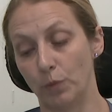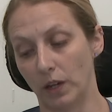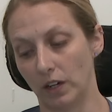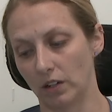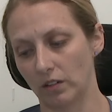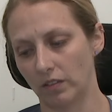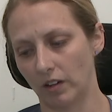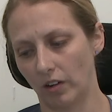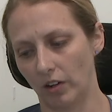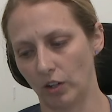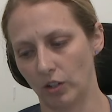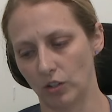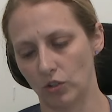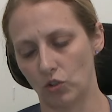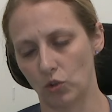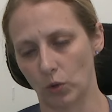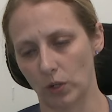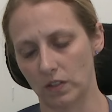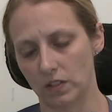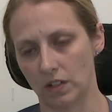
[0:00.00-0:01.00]
been a very good
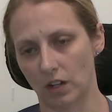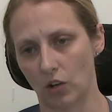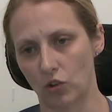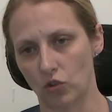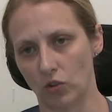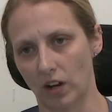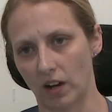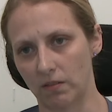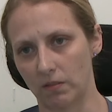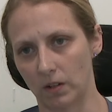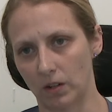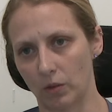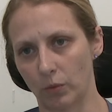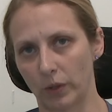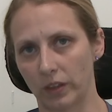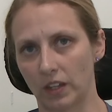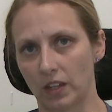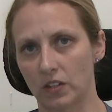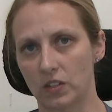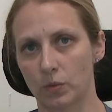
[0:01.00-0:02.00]
joystick driver,
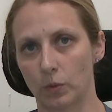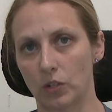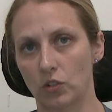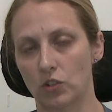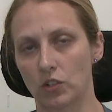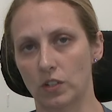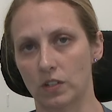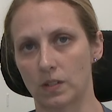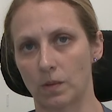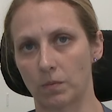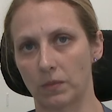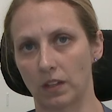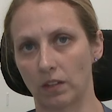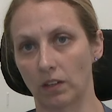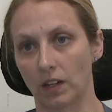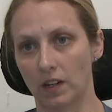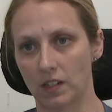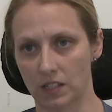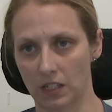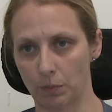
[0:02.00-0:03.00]
when they switch to something
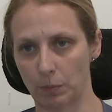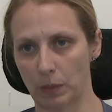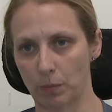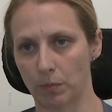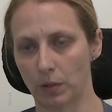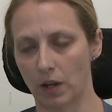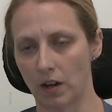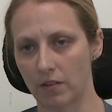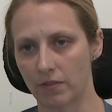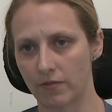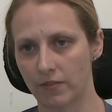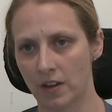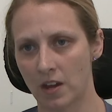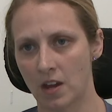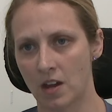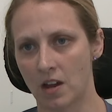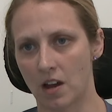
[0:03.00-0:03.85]
like sip and puff,